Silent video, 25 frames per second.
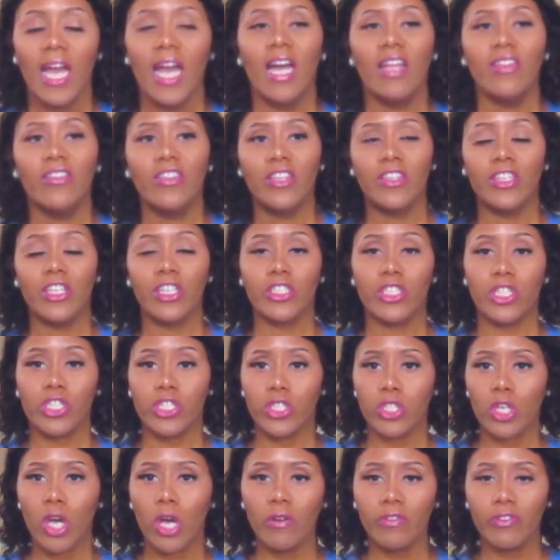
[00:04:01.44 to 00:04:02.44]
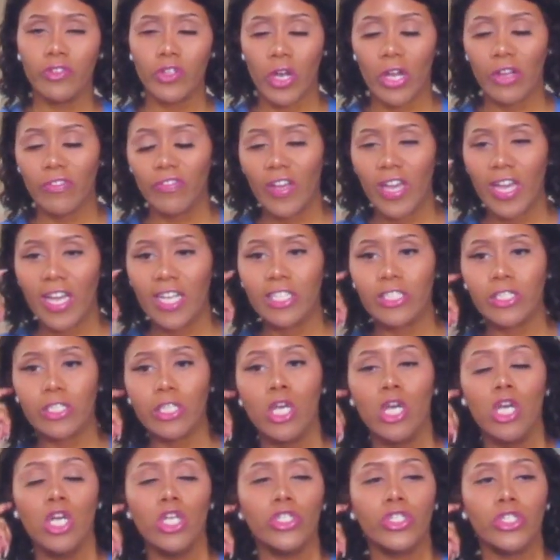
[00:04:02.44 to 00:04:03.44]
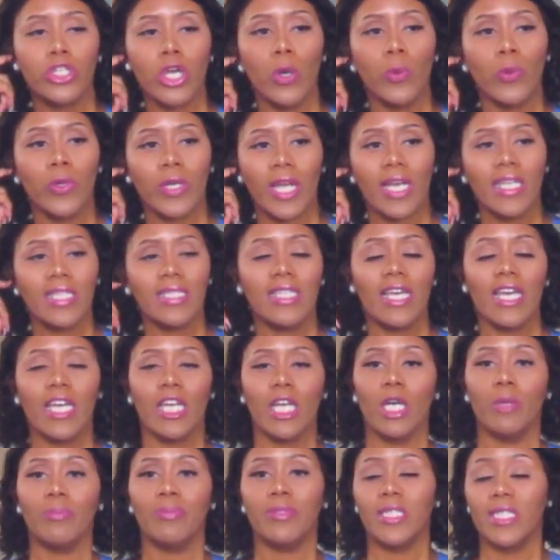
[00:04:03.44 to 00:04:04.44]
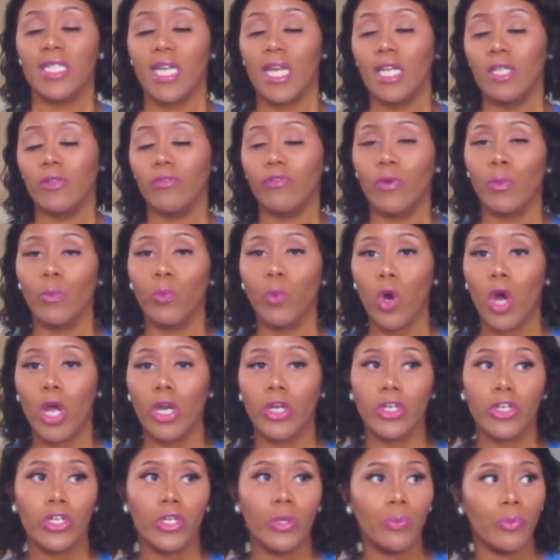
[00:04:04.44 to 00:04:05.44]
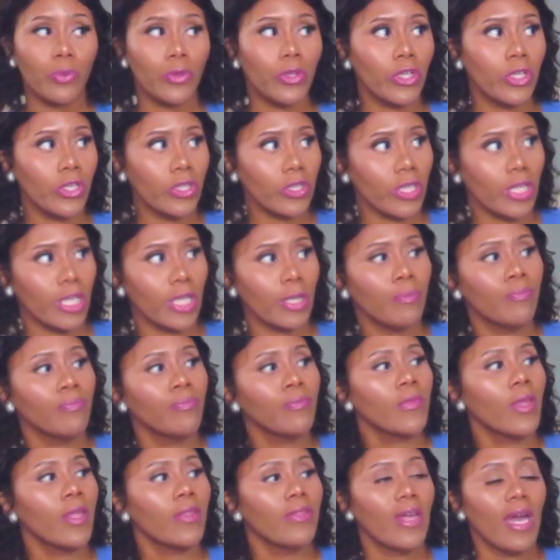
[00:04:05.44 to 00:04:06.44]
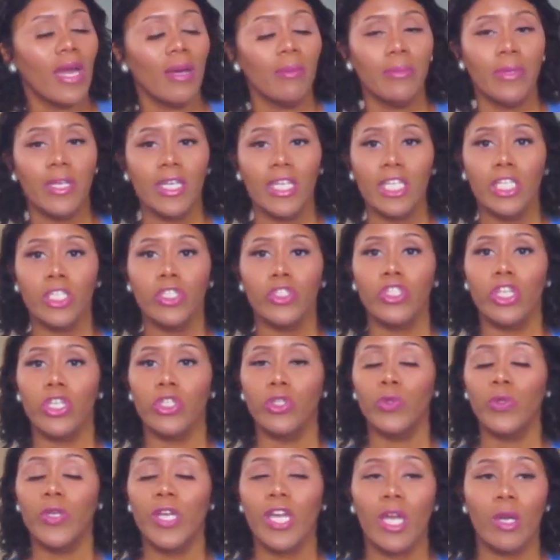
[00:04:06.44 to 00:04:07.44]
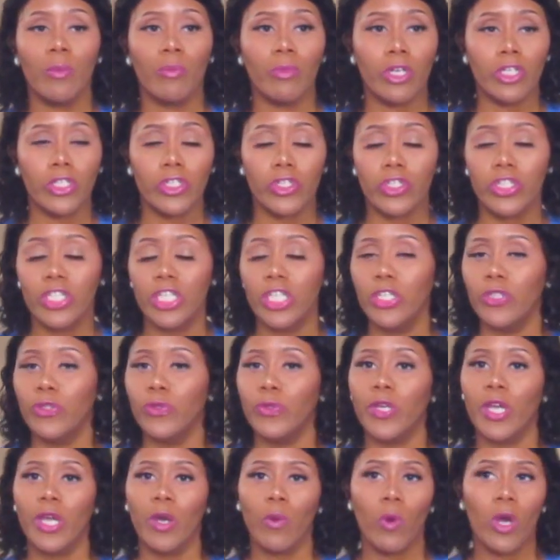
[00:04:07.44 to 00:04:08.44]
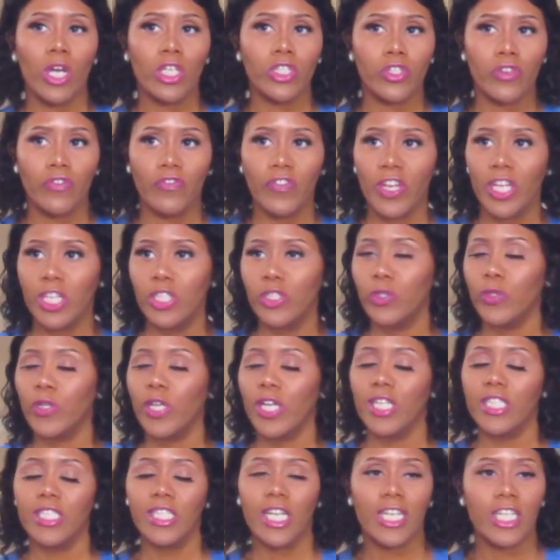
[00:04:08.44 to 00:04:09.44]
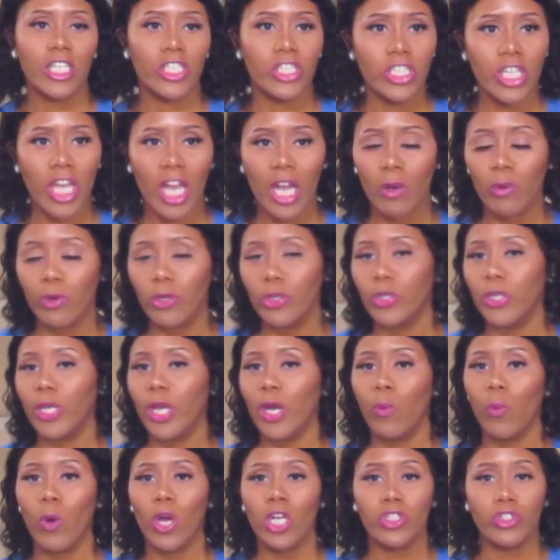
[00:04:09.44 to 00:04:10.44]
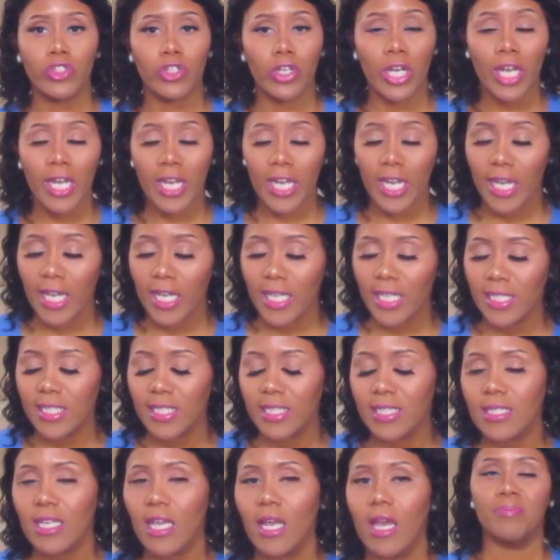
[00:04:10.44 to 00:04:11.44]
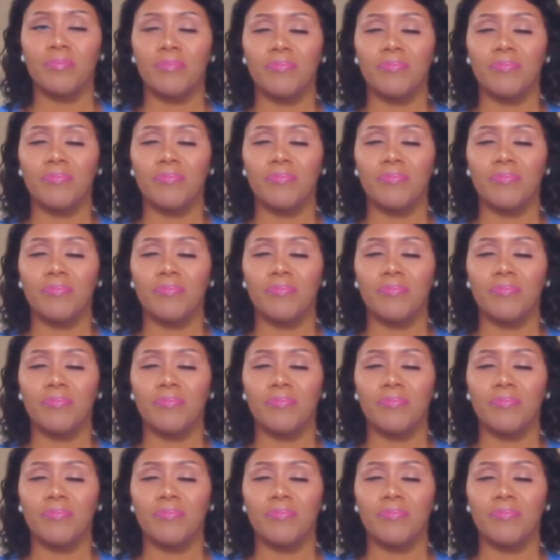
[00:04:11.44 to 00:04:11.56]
and then there's a soft dry fast. So when I say abstain from water completely, that means that you can't brush your teeth, you can't wash your face, you can't take a shower, you can't wash your hands.